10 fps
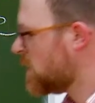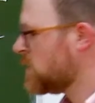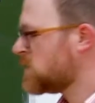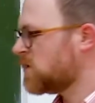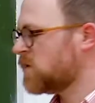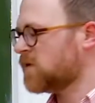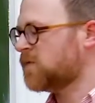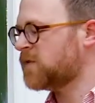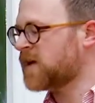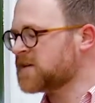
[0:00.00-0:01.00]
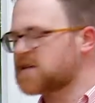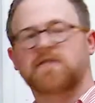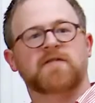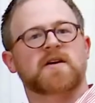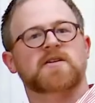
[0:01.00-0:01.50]
so the velocity
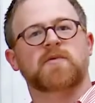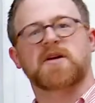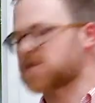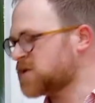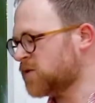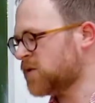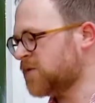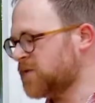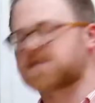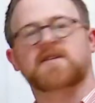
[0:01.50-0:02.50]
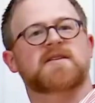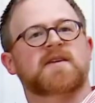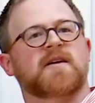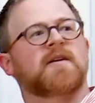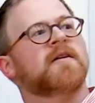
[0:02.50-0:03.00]
fluctuations on the viscous
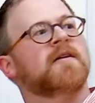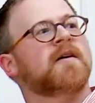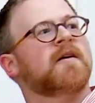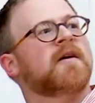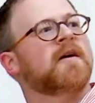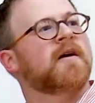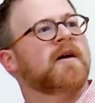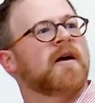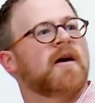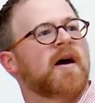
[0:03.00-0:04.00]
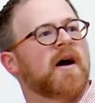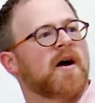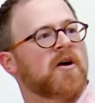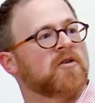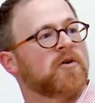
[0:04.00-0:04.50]
scale
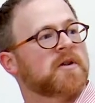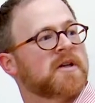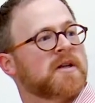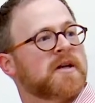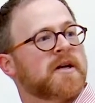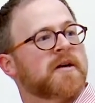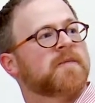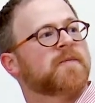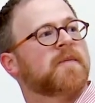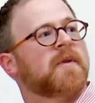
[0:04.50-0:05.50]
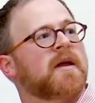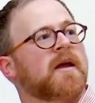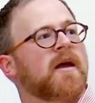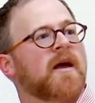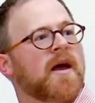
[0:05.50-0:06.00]
are locally linear.
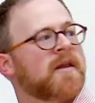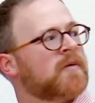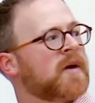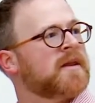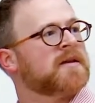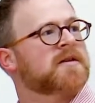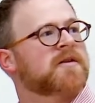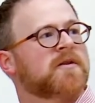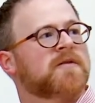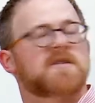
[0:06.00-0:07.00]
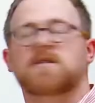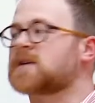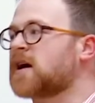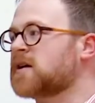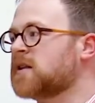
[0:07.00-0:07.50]
And the way that Zildovich's
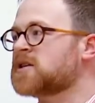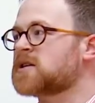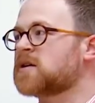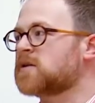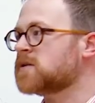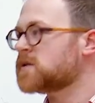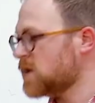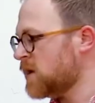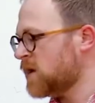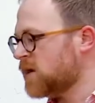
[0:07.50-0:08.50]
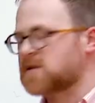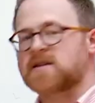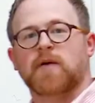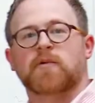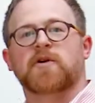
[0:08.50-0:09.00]
calculation goes is
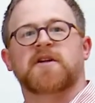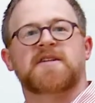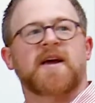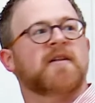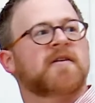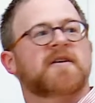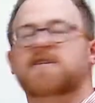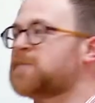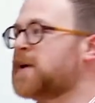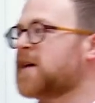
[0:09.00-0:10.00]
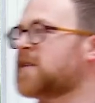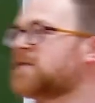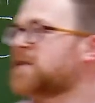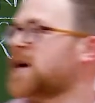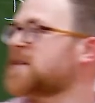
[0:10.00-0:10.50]
that we're going to Taylor expand the
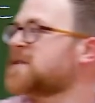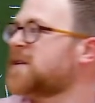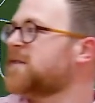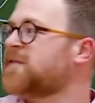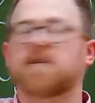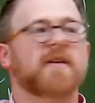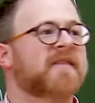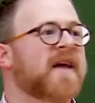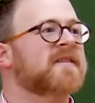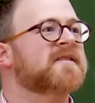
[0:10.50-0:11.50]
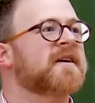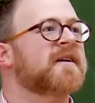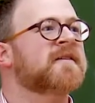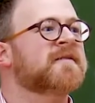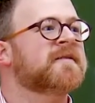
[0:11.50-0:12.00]
velocity field at that
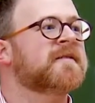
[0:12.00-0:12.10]
scale